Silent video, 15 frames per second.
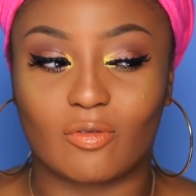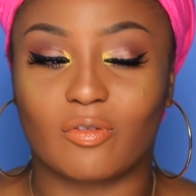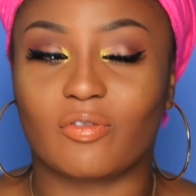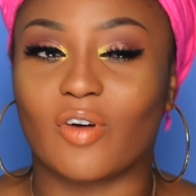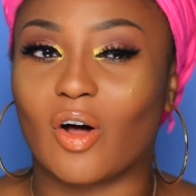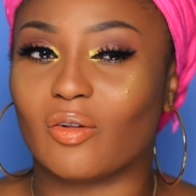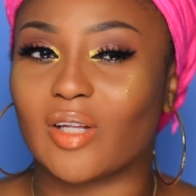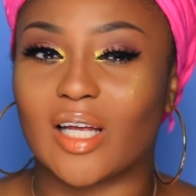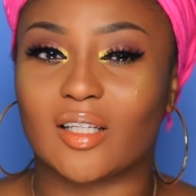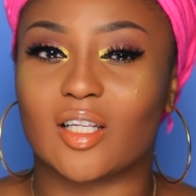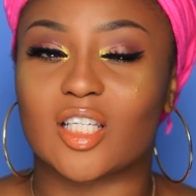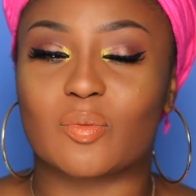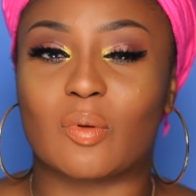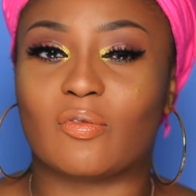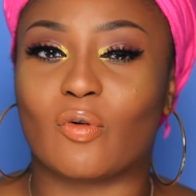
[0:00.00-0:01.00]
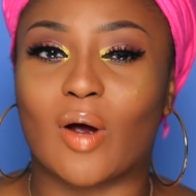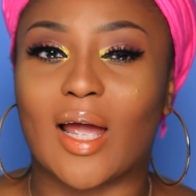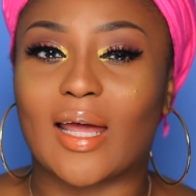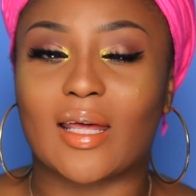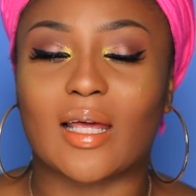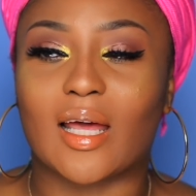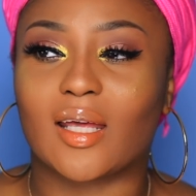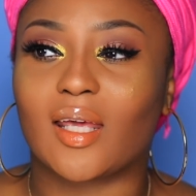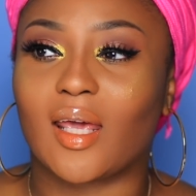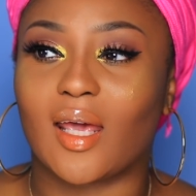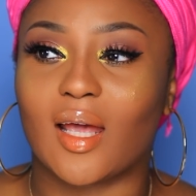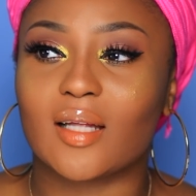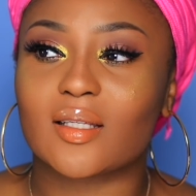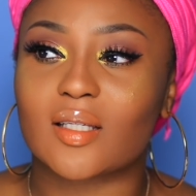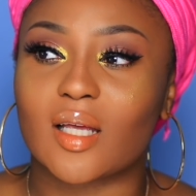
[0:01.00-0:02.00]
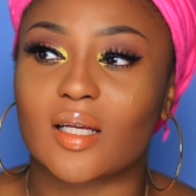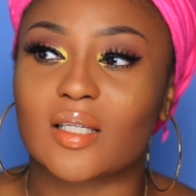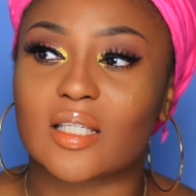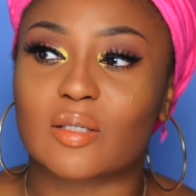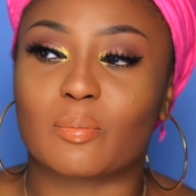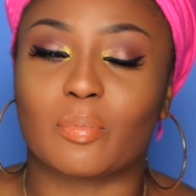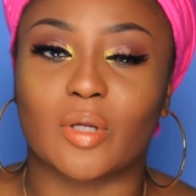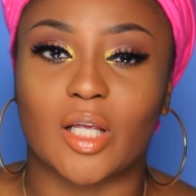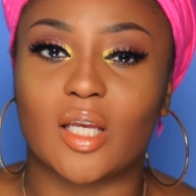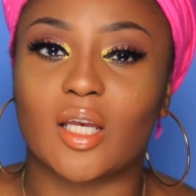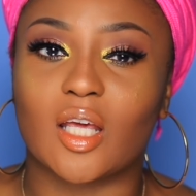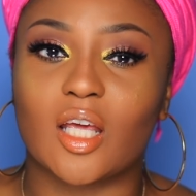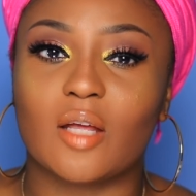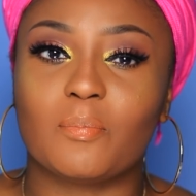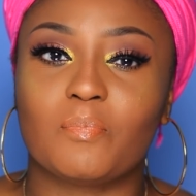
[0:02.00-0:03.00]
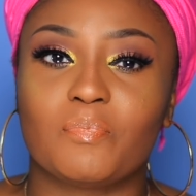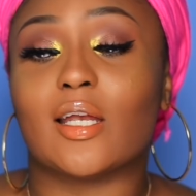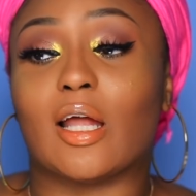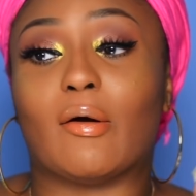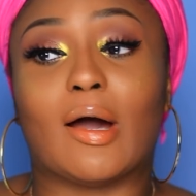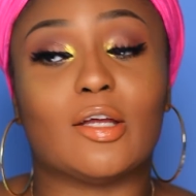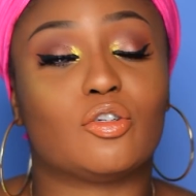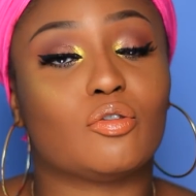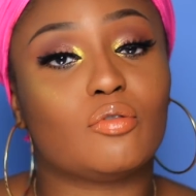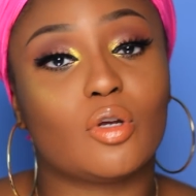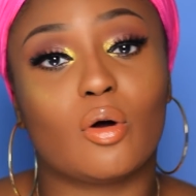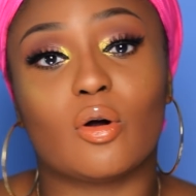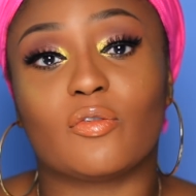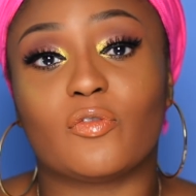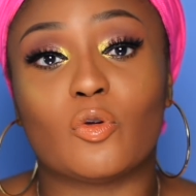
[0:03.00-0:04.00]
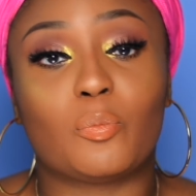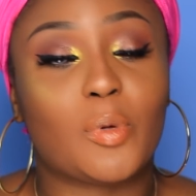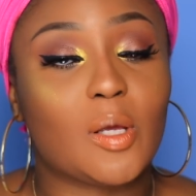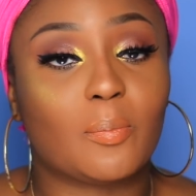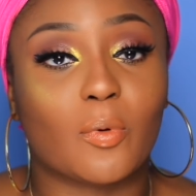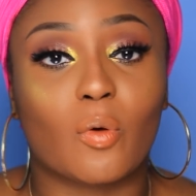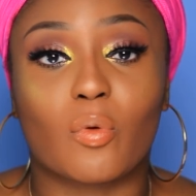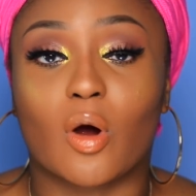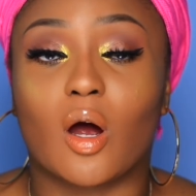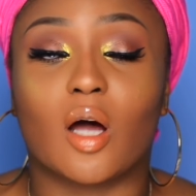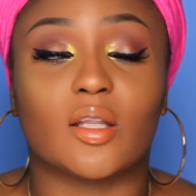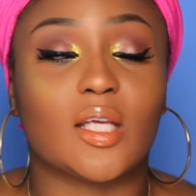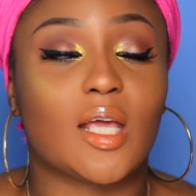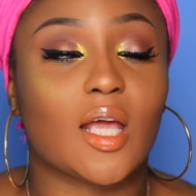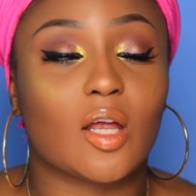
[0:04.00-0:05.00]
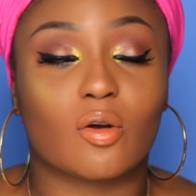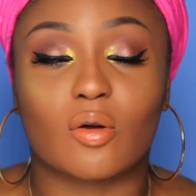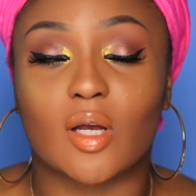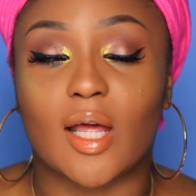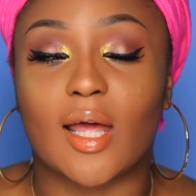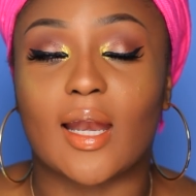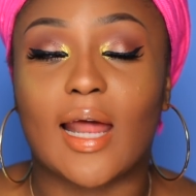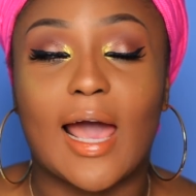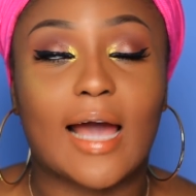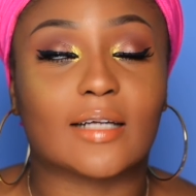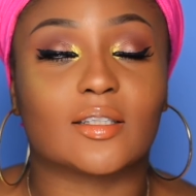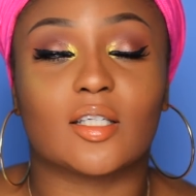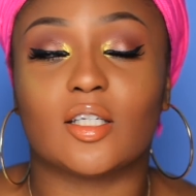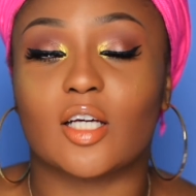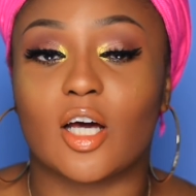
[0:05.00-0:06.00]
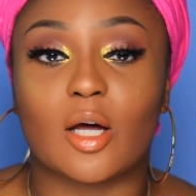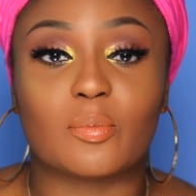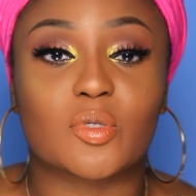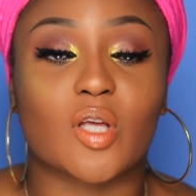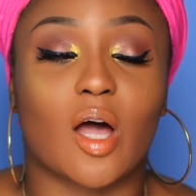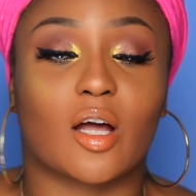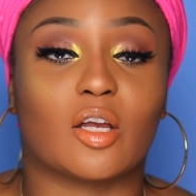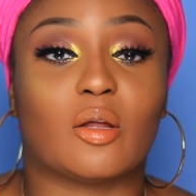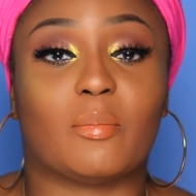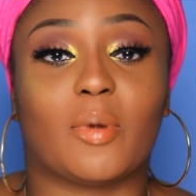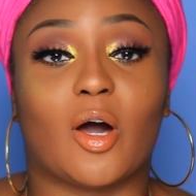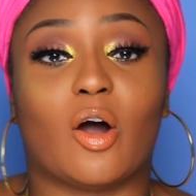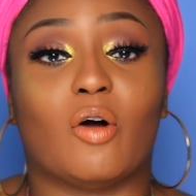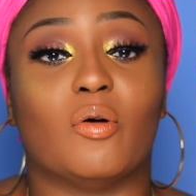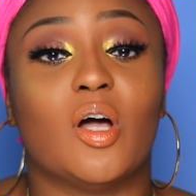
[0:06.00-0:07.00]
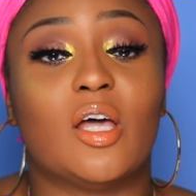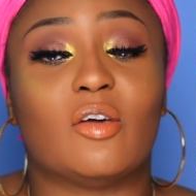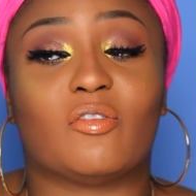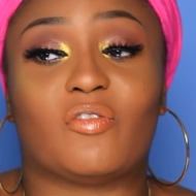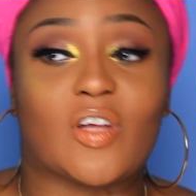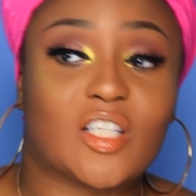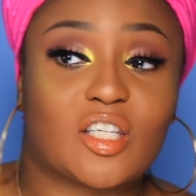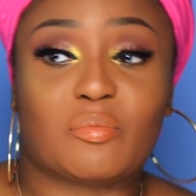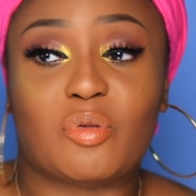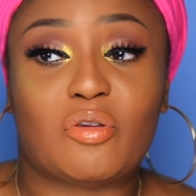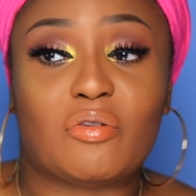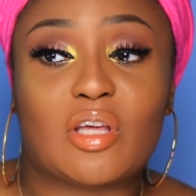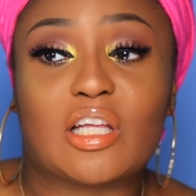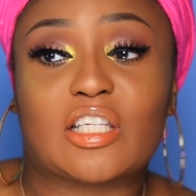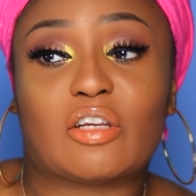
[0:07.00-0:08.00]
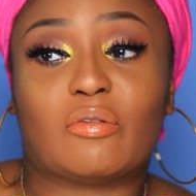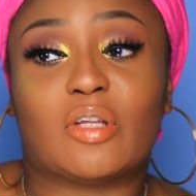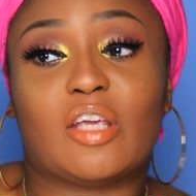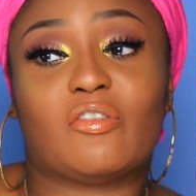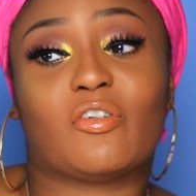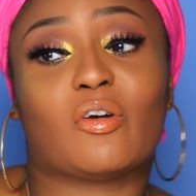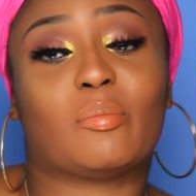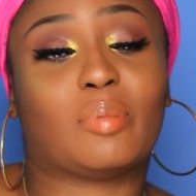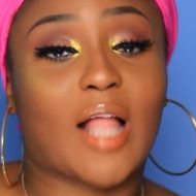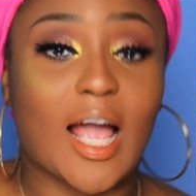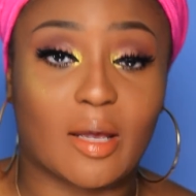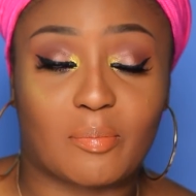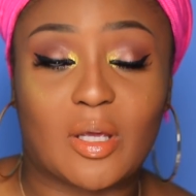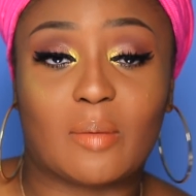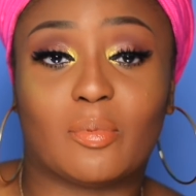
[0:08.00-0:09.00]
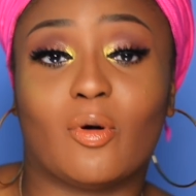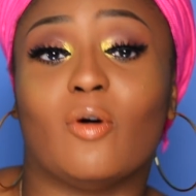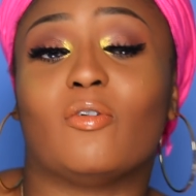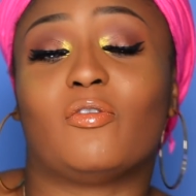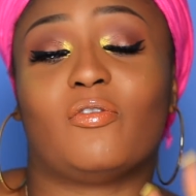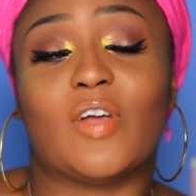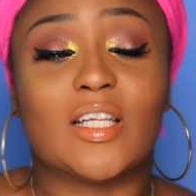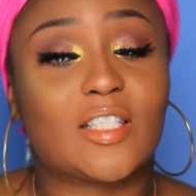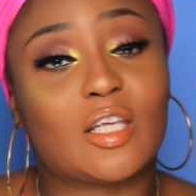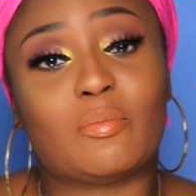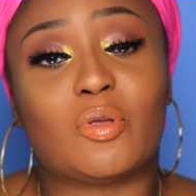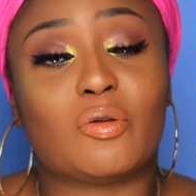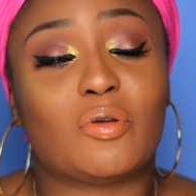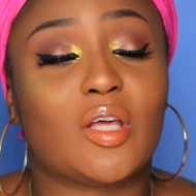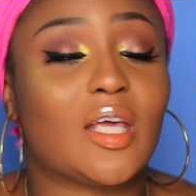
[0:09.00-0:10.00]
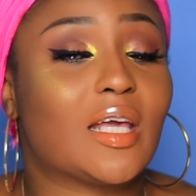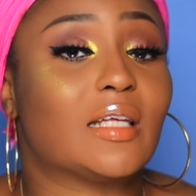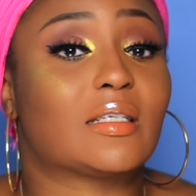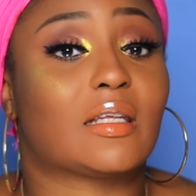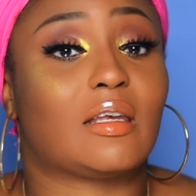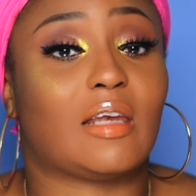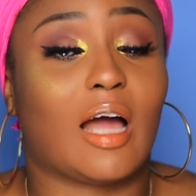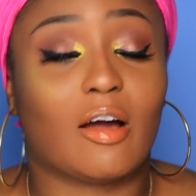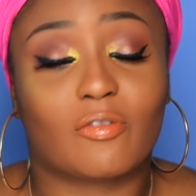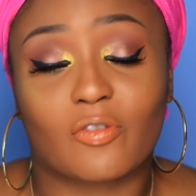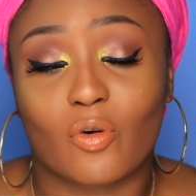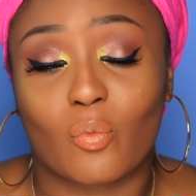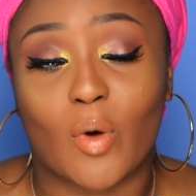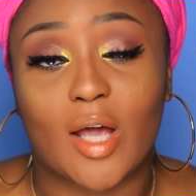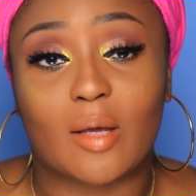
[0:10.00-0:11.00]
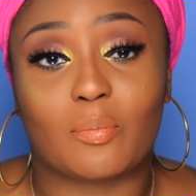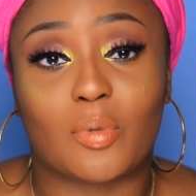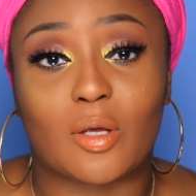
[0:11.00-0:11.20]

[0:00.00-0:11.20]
felt like this before. I can't explain it. Now, I do know a few people were on the internet acting up, talking about Fenty Beauty is only for black people. Fenty Beauty is not for white